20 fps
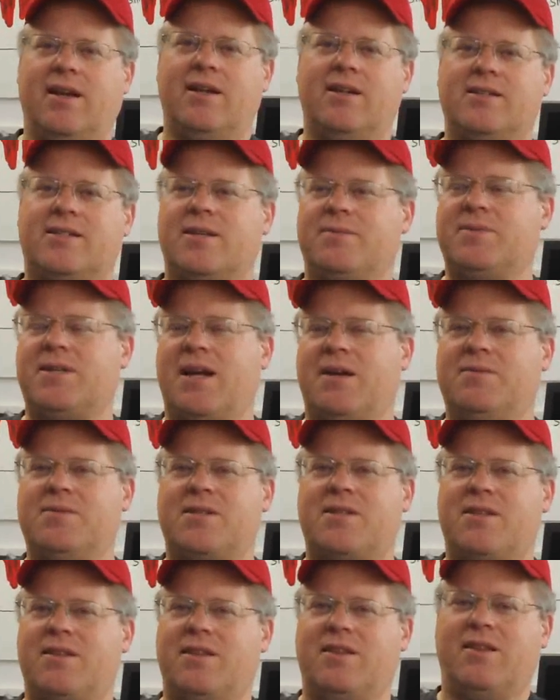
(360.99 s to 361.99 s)
sometimes
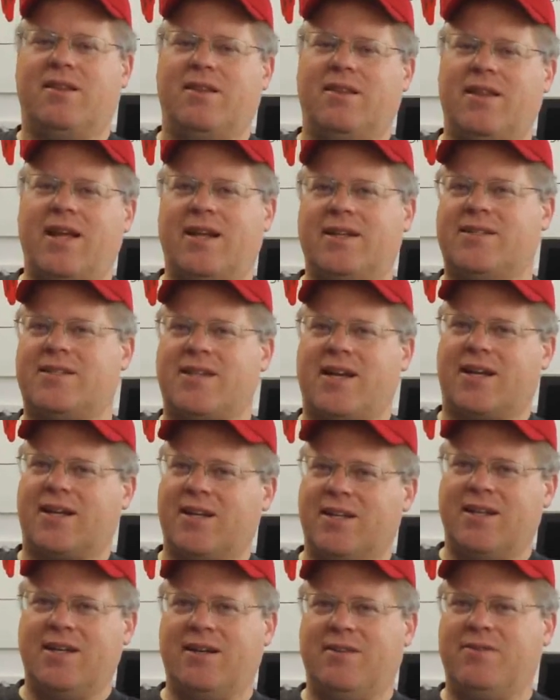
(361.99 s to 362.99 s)
that second
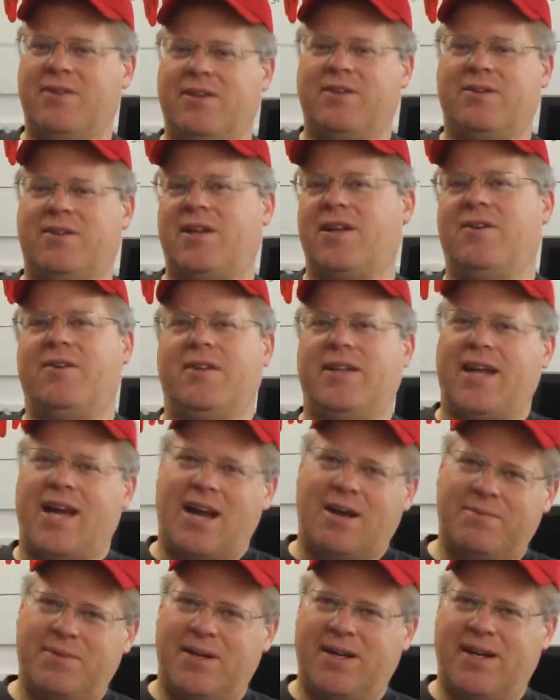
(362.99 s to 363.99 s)
interview can only happen